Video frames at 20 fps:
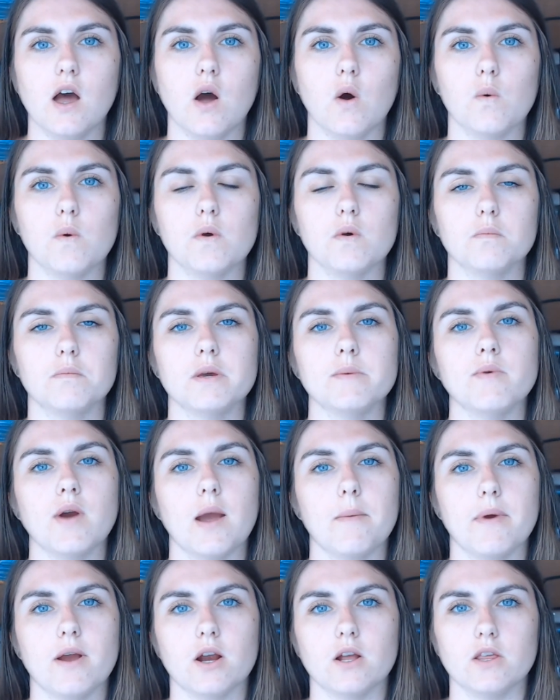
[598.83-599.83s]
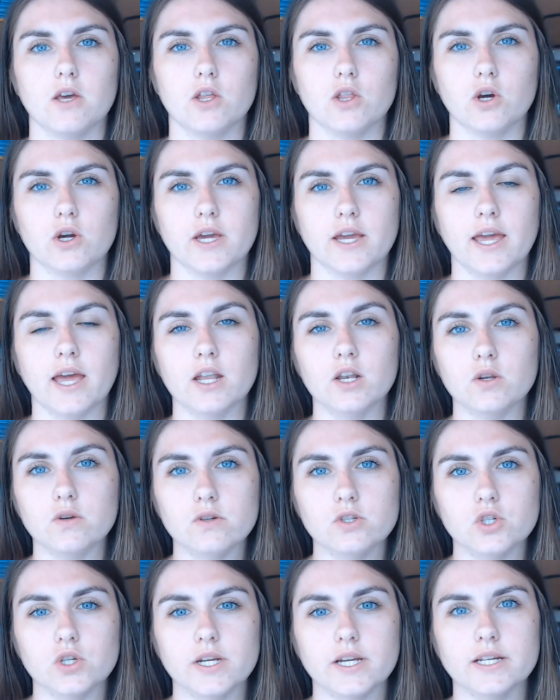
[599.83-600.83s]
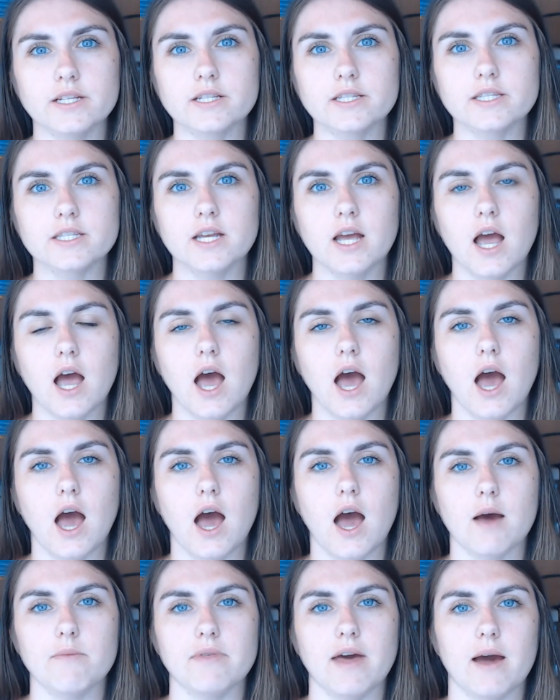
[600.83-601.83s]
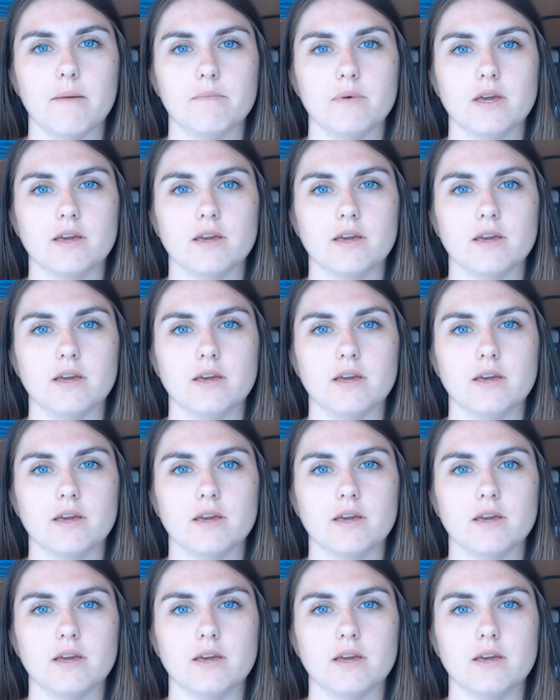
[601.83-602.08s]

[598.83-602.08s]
we will be primarily looking at nutrients, that being